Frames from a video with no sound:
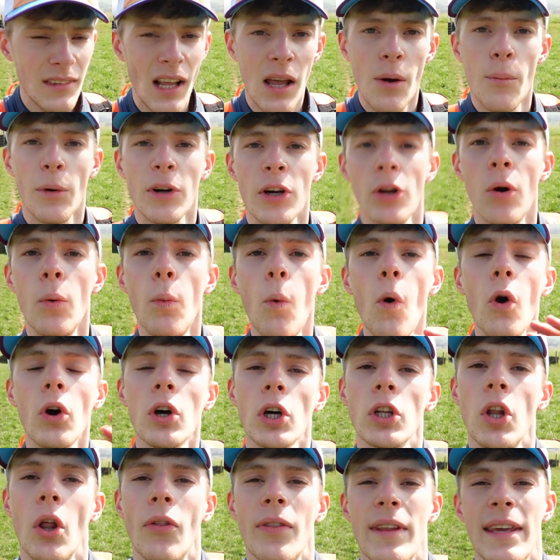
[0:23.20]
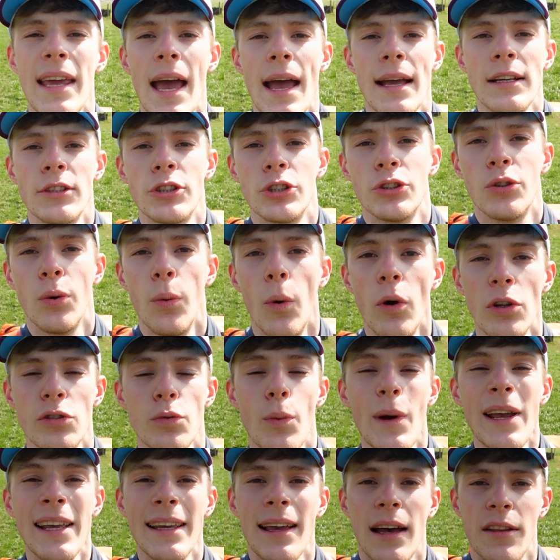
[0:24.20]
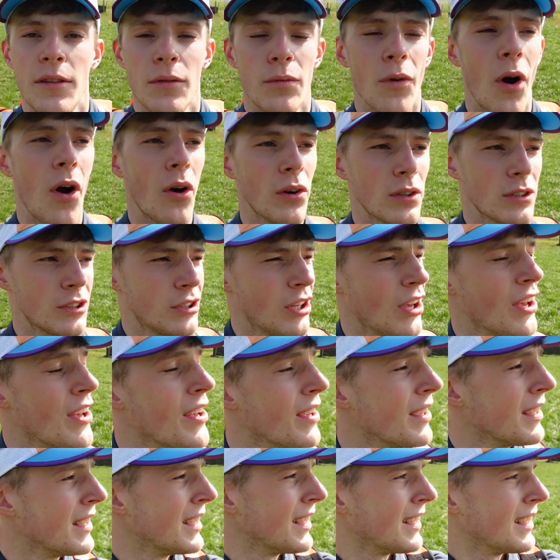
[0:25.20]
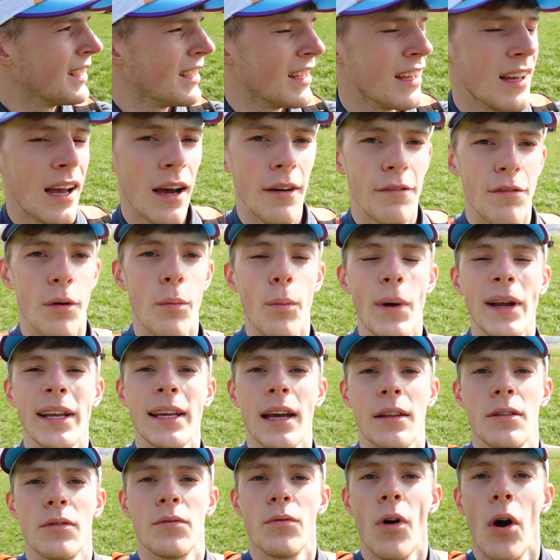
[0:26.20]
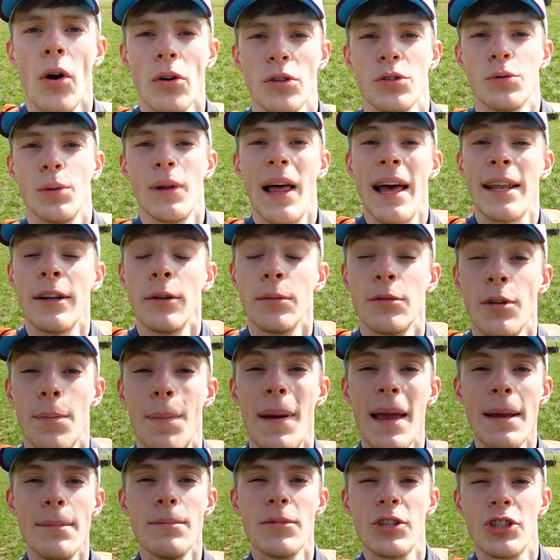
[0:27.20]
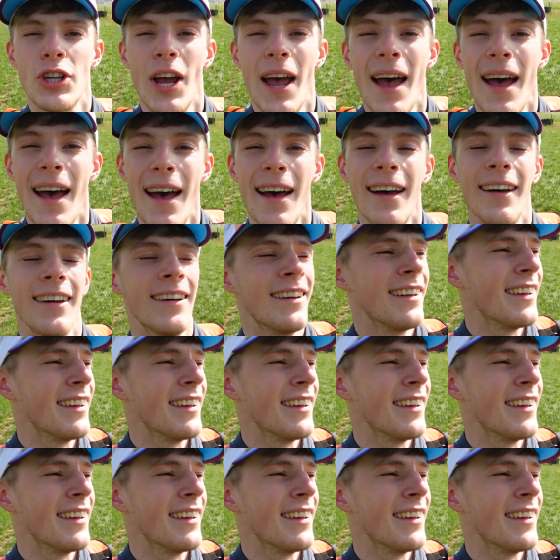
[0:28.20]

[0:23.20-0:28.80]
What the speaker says: and we're going to walk along the edge towards Windgather Rocks. And from Windgather Rocks we'll head up to Pim's Chair,